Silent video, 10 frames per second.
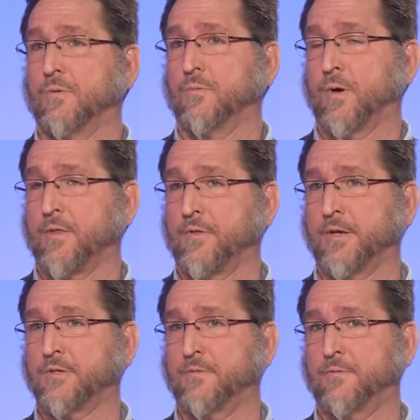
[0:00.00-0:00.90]
one of the
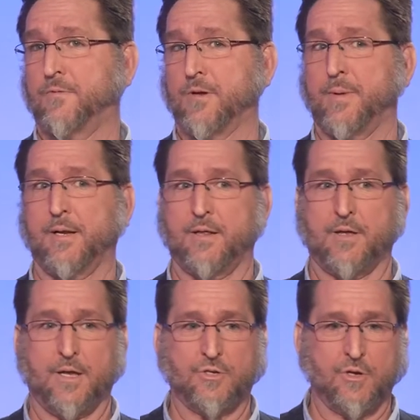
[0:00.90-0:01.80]
things fundamentally
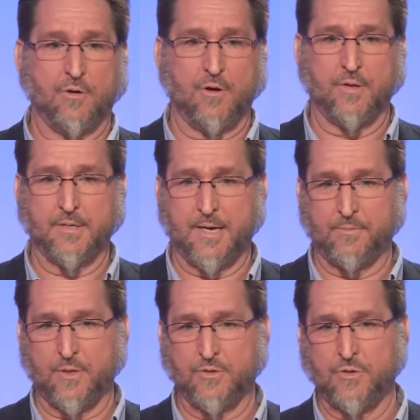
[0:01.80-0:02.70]
that I share all the
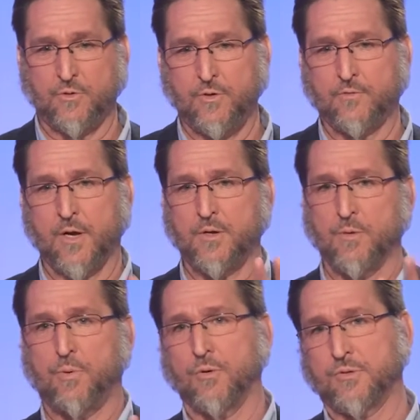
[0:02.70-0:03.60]
time is you, you've got your
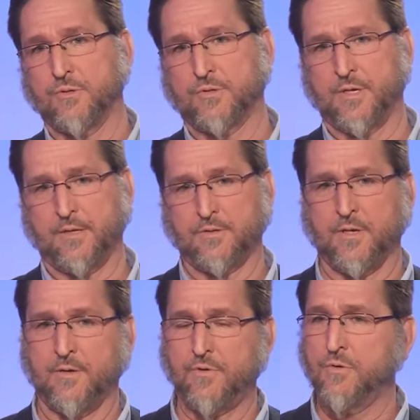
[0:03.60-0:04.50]
poster sins,
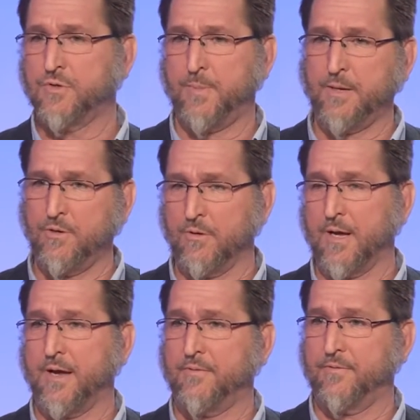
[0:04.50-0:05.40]
and if you spend your
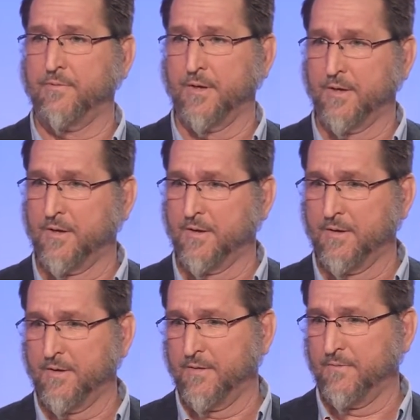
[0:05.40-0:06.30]
life
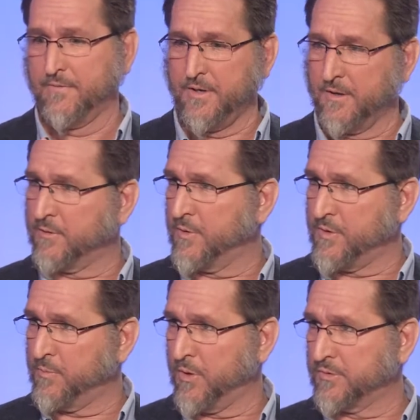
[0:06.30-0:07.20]
dealing with
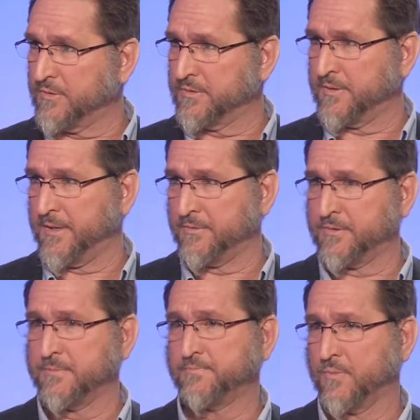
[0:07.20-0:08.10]
your poster
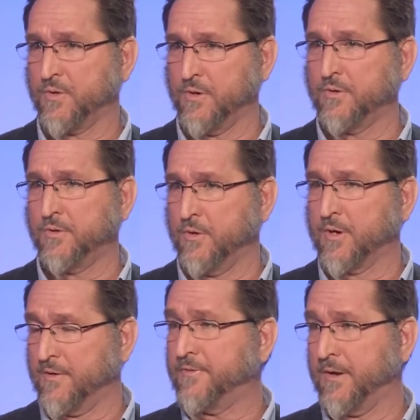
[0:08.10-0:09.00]
sins, you're, you're
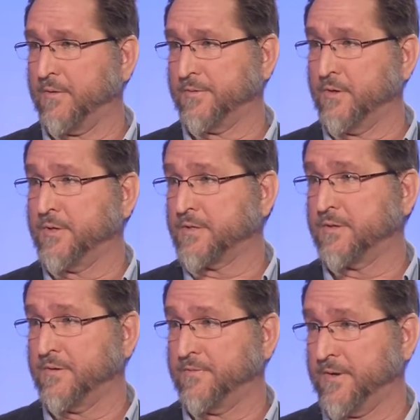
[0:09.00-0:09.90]
going to fail. You're
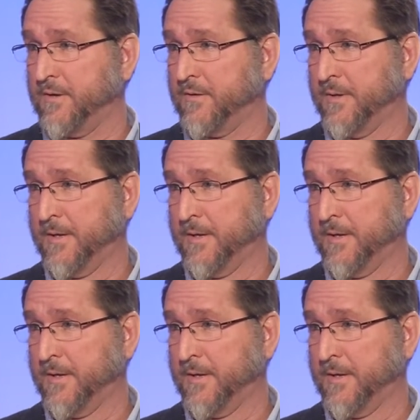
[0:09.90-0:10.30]
destined to fail.